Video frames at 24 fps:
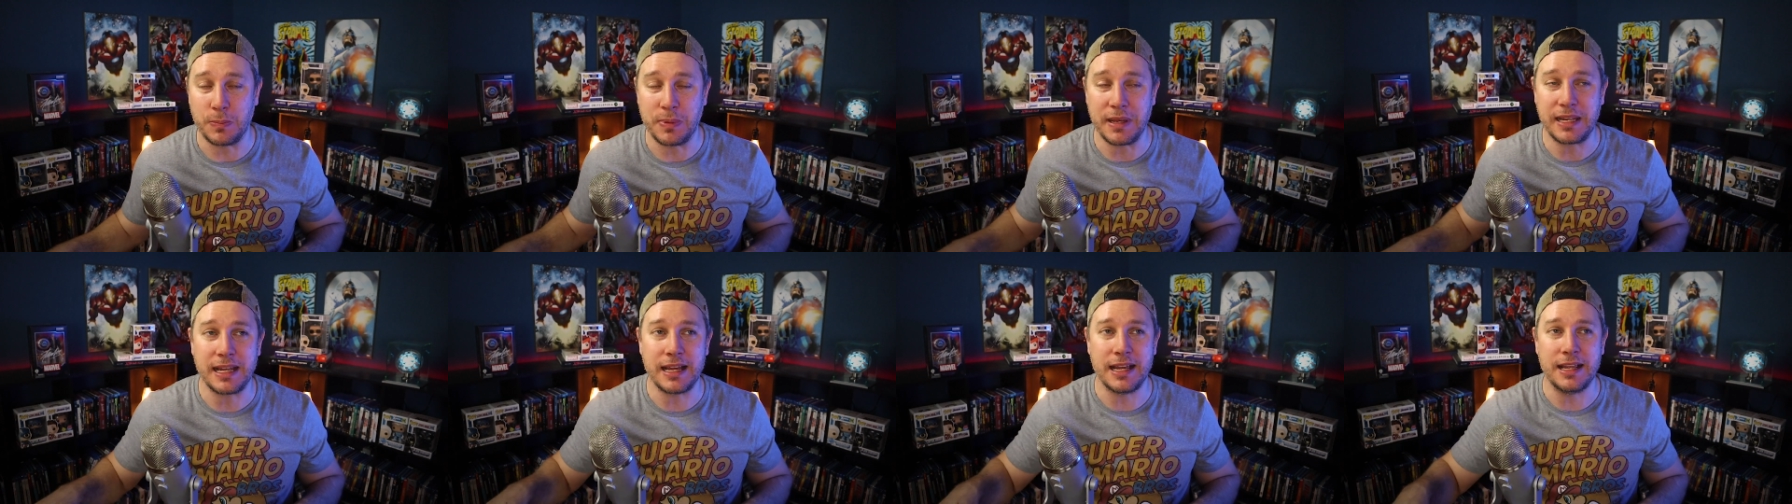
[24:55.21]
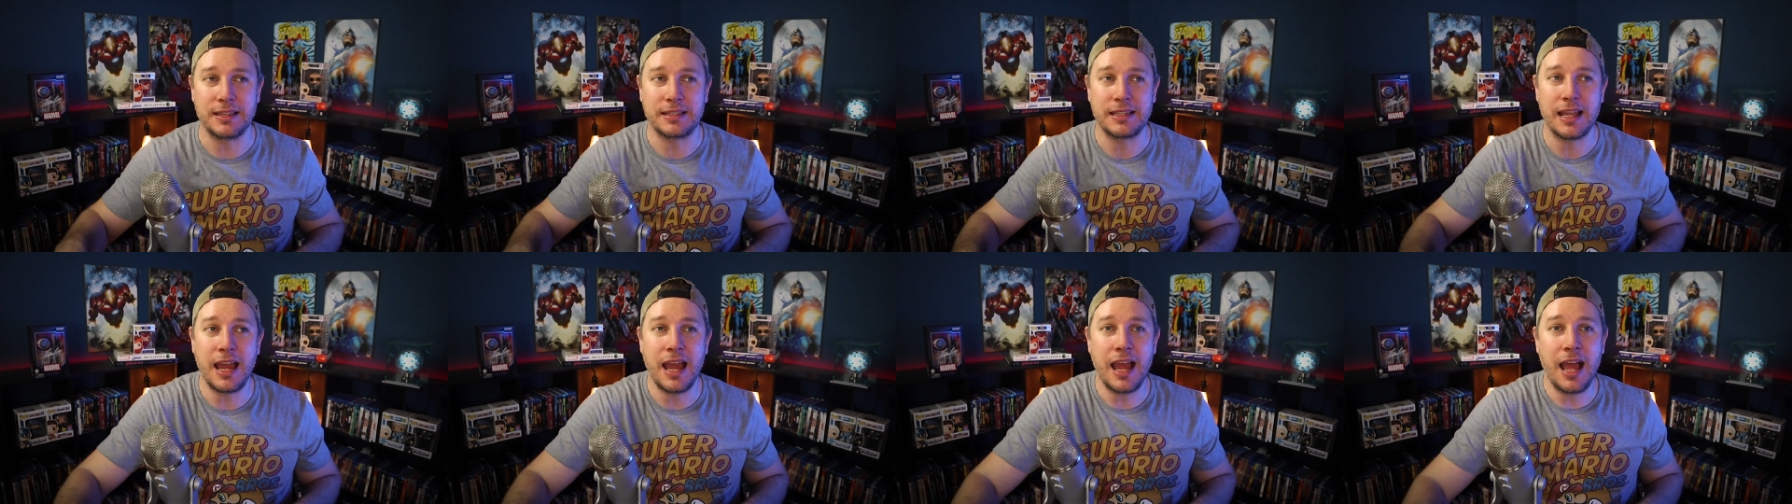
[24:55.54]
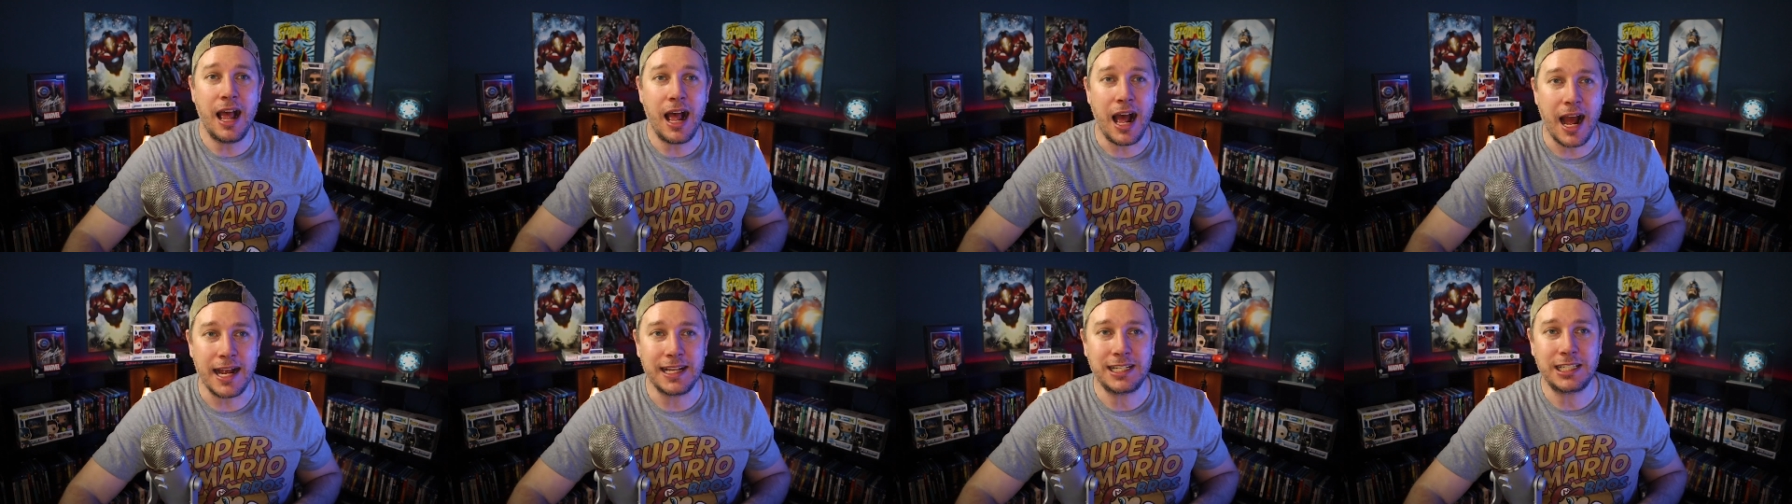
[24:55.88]
Because
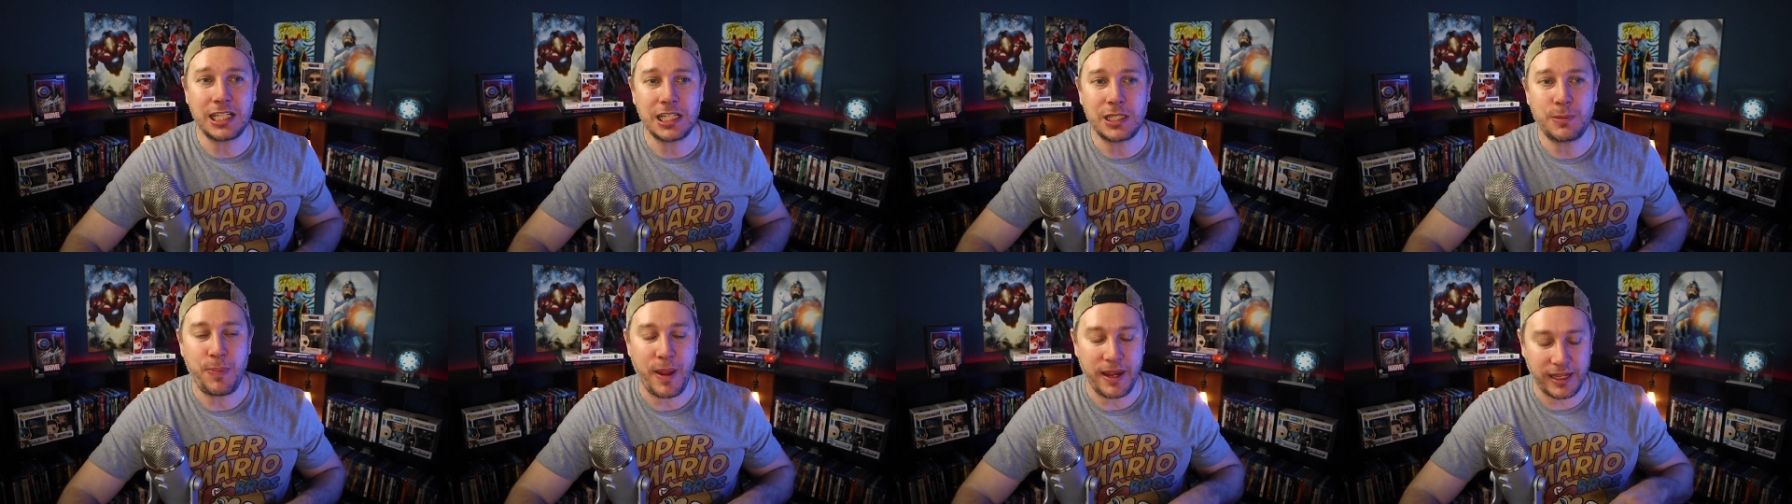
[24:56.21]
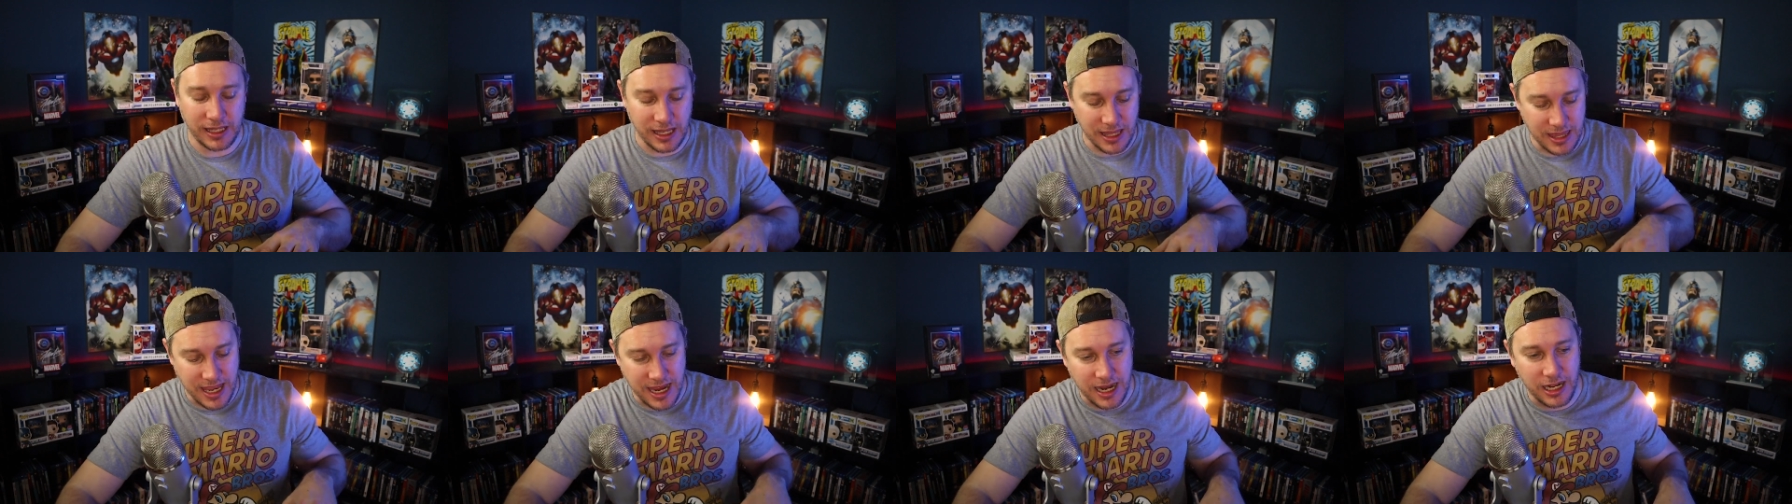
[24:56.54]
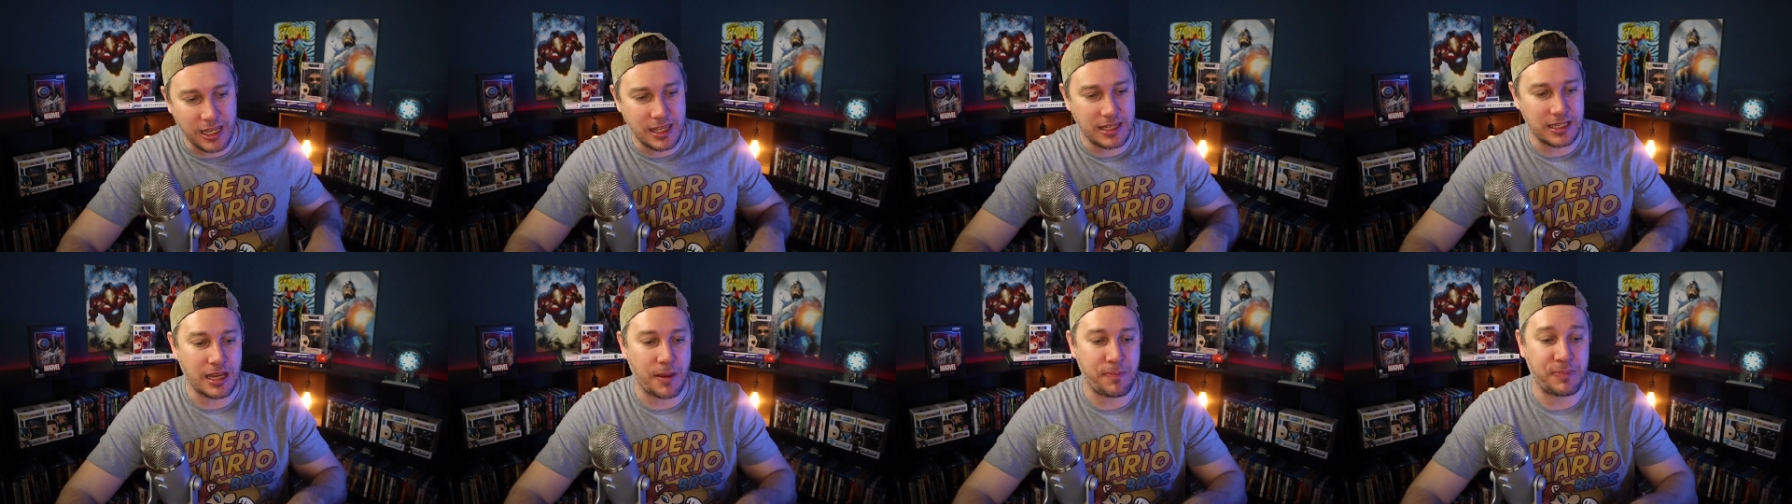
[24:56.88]
I suspect at the
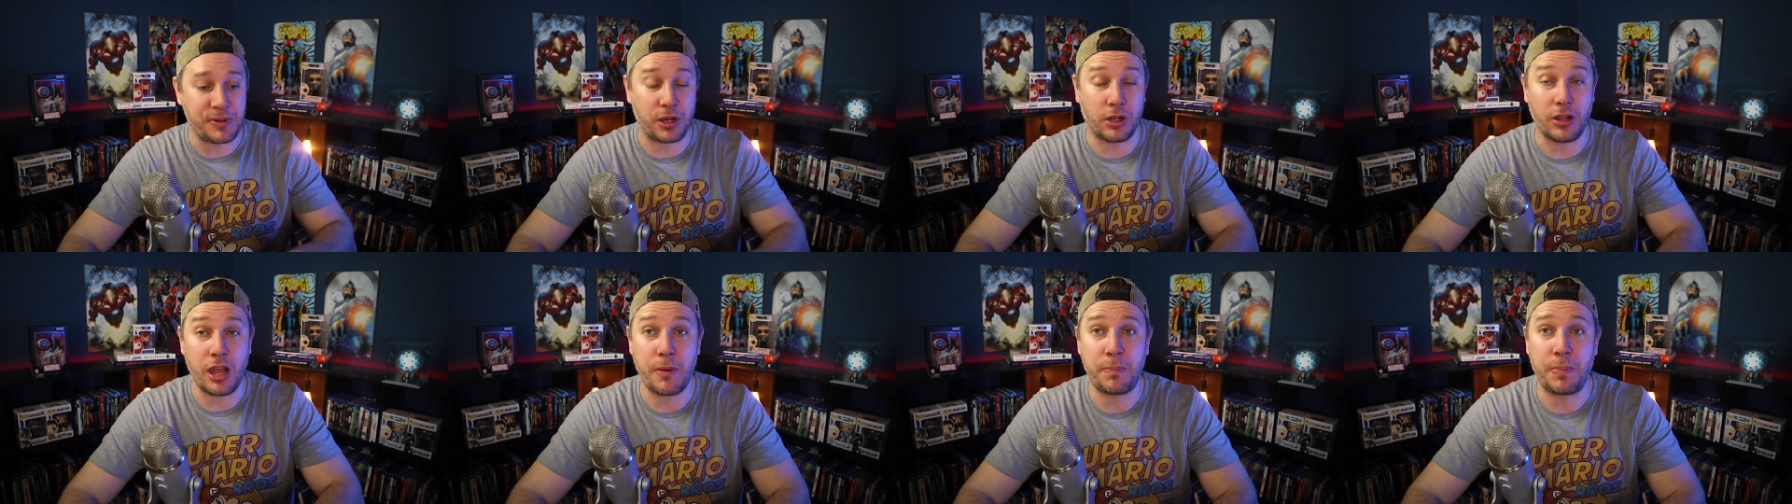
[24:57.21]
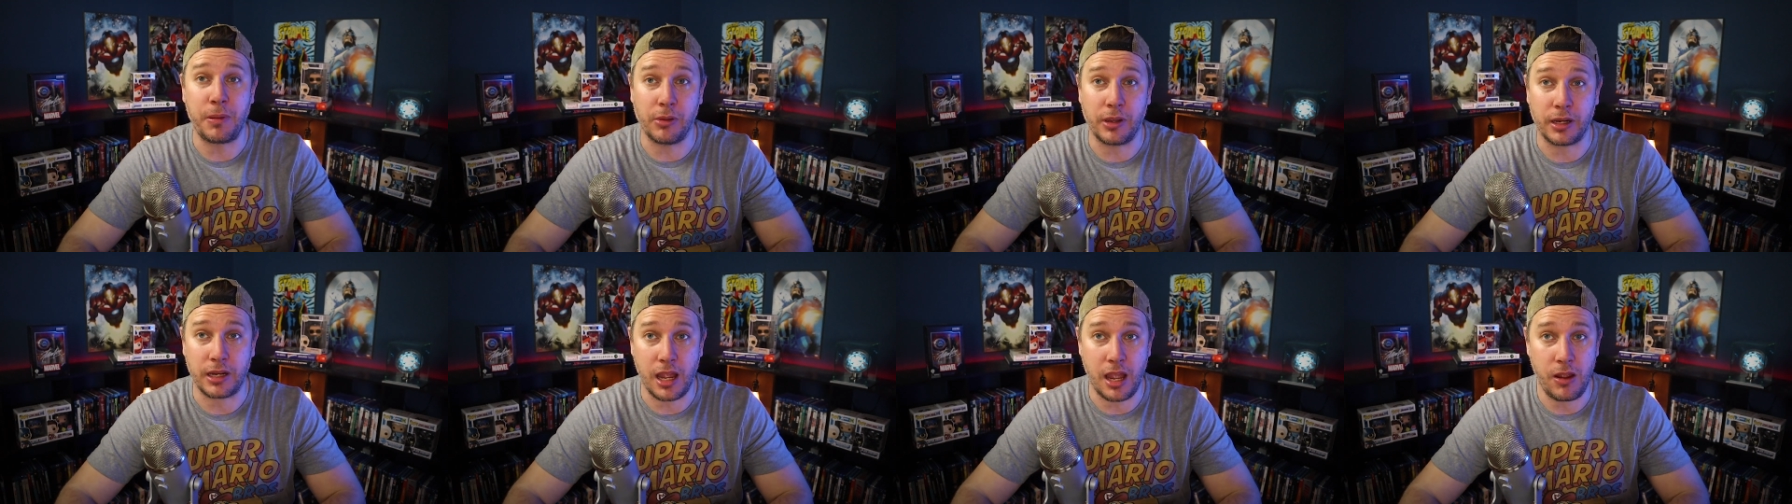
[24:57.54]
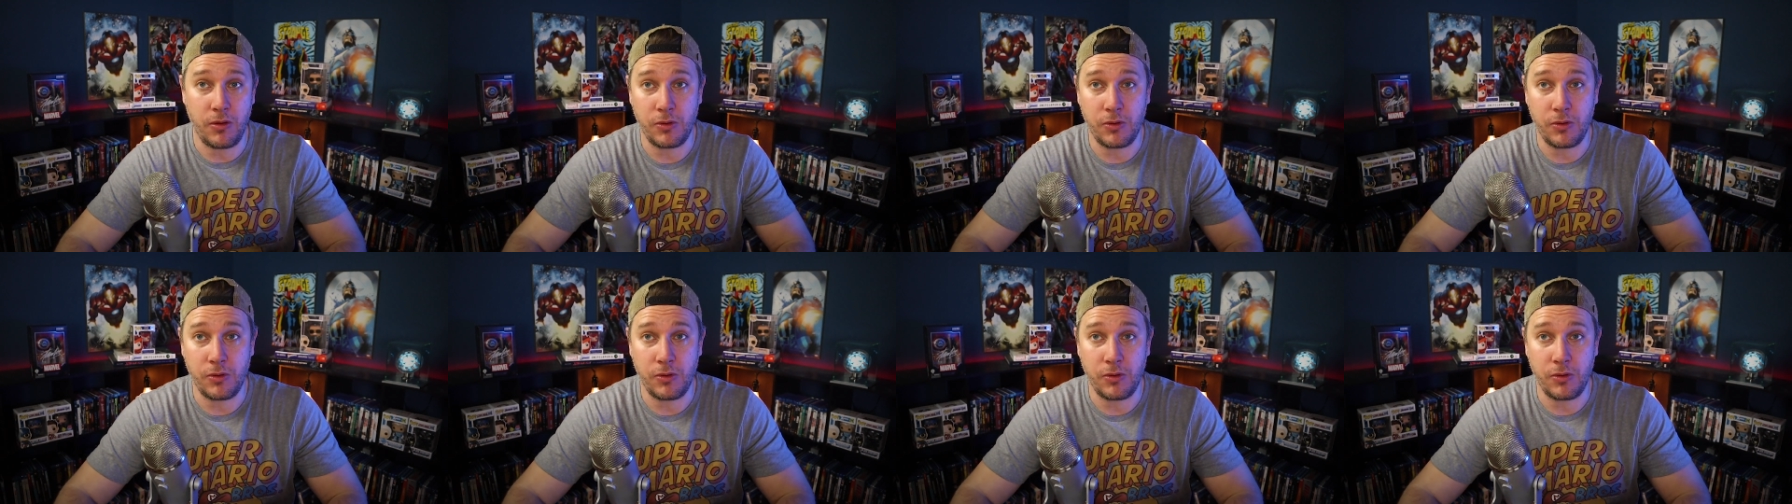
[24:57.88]
end of this episode, a lot of people are like,